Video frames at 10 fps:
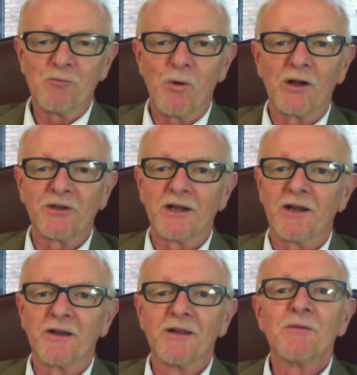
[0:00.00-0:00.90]
Well
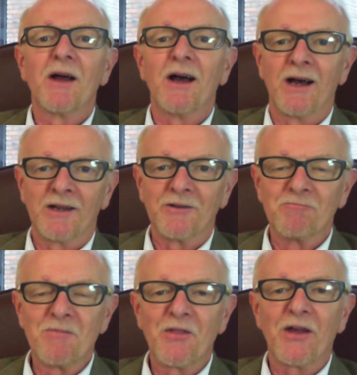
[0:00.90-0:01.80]
done, Alan.
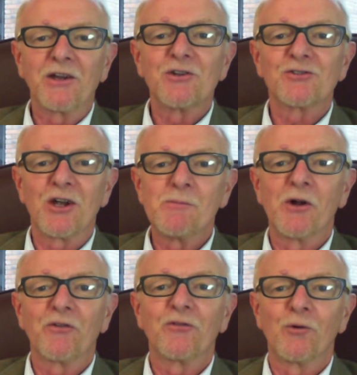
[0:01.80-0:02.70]
Thank you so
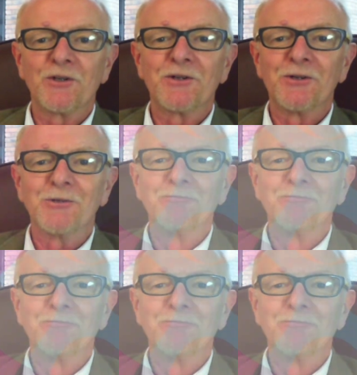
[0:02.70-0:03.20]
much for all you do.